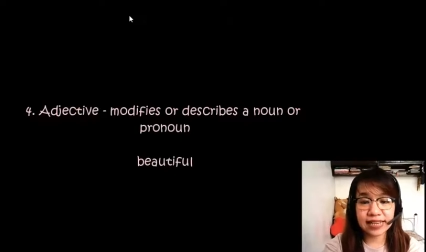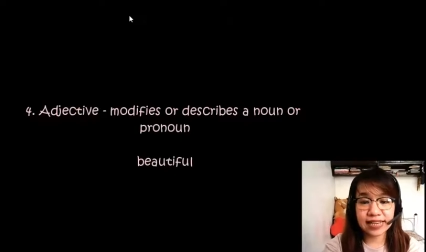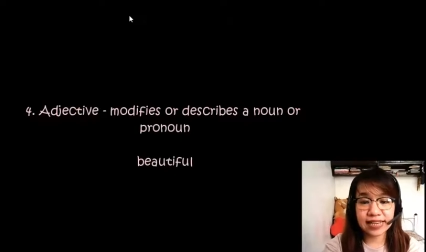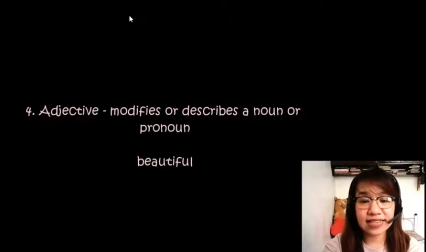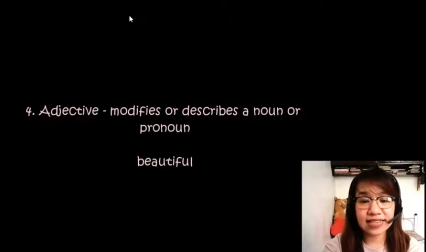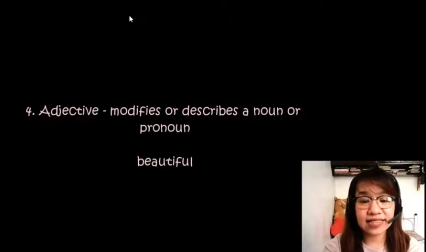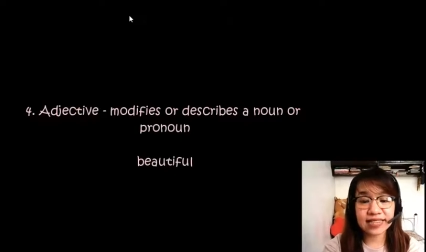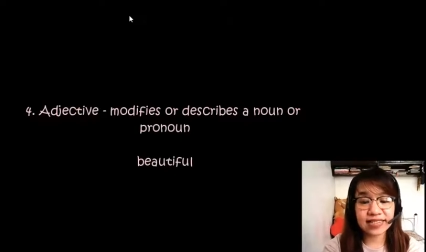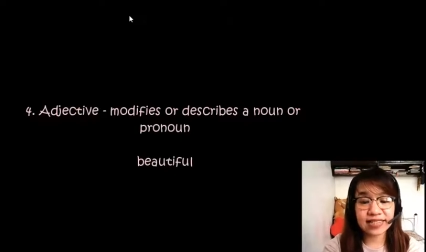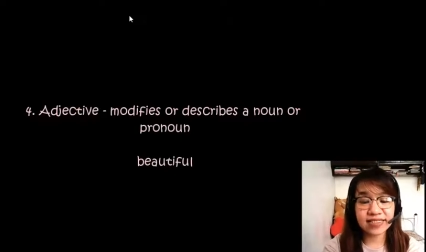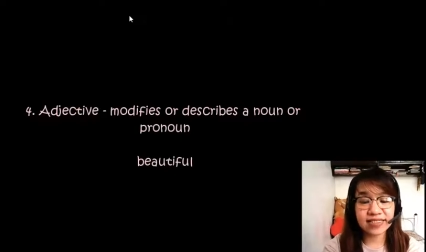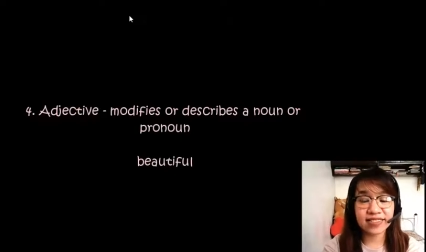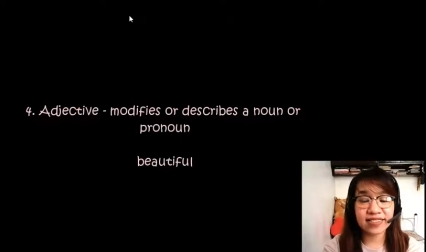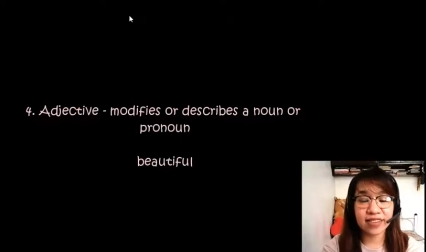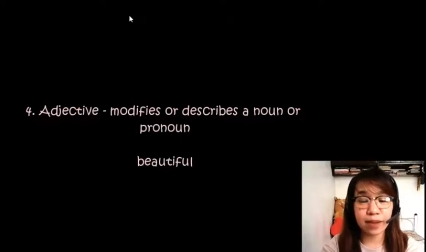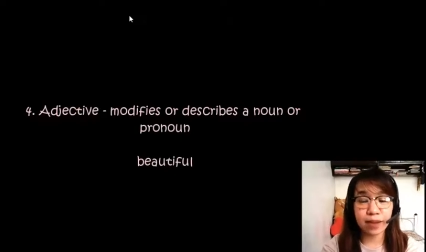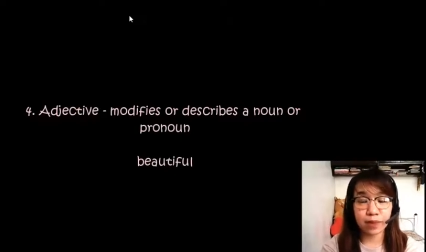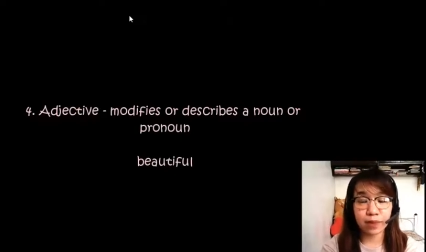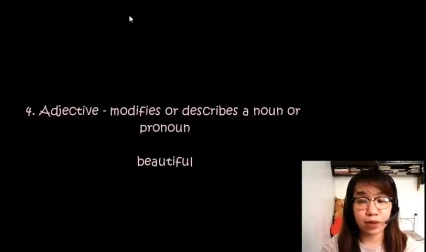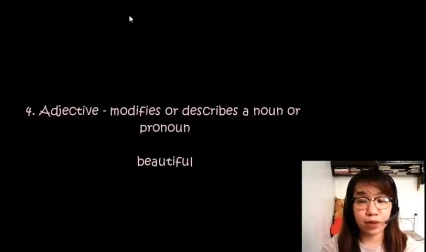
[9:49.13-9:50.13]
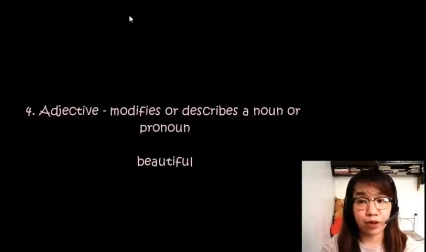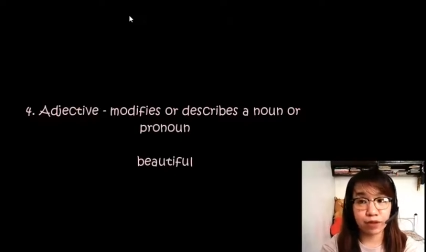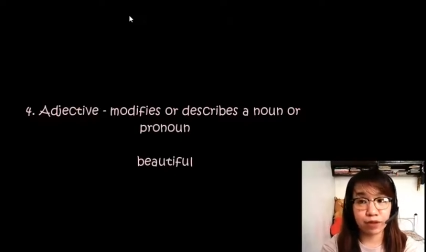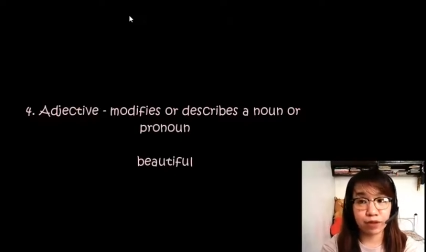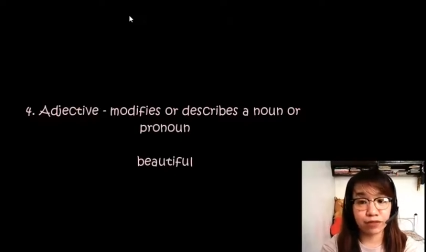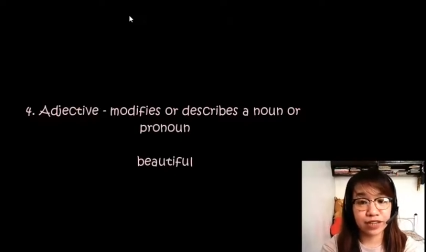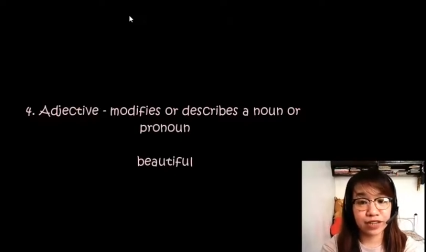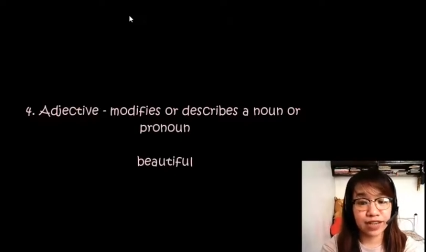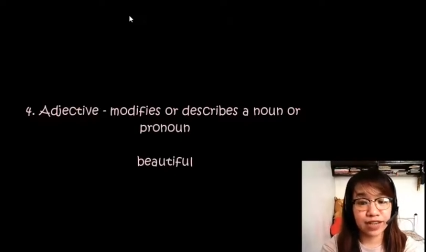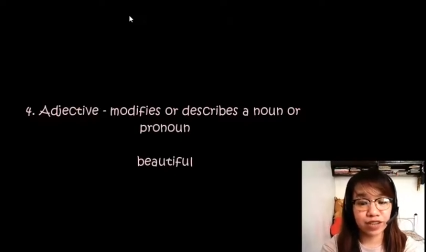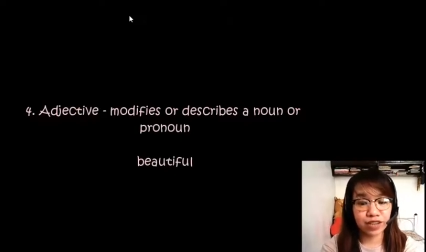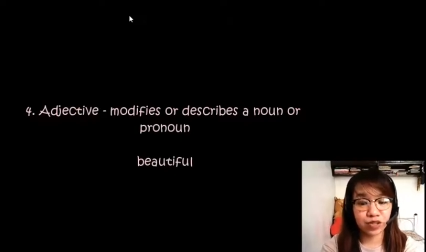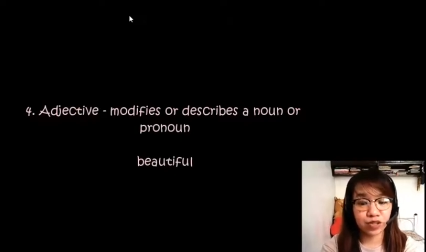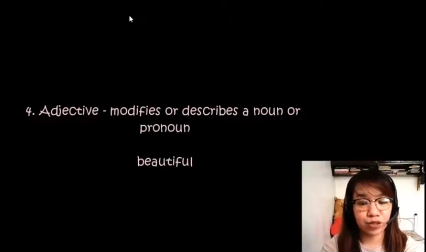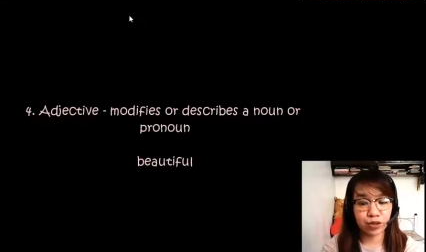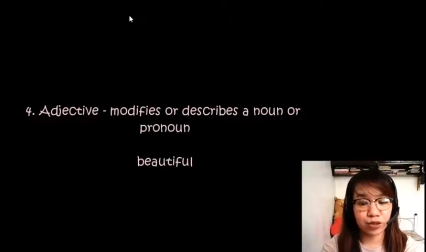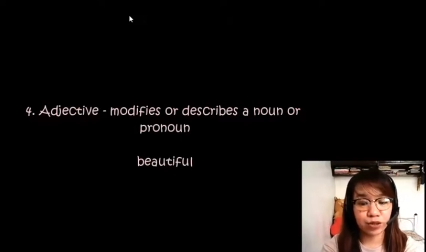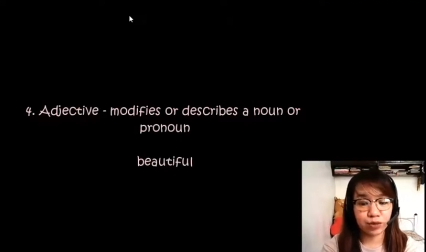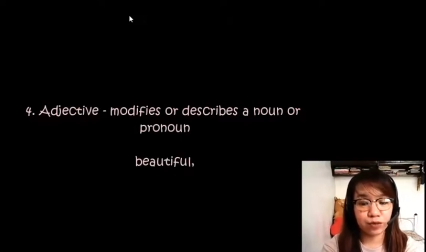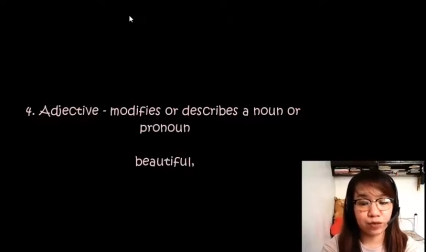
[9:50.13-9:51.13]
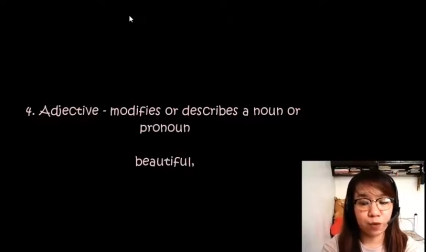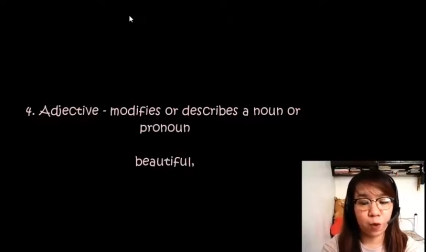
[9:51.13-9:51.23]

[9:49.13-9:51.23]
is an example of an adjective,